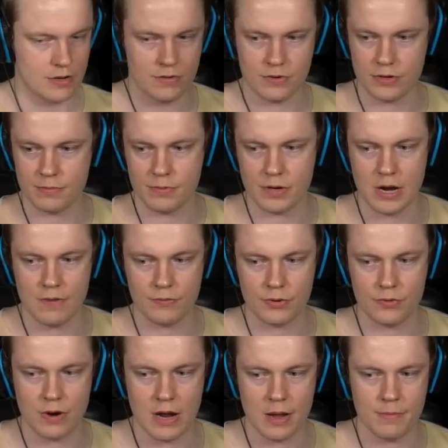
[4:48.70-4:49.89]
because I'm gonna have to
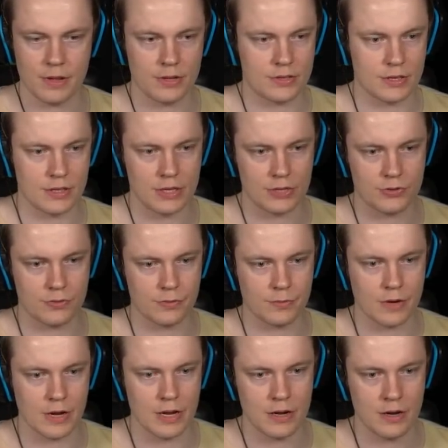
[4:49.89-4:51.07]
grab. It's in this room, right?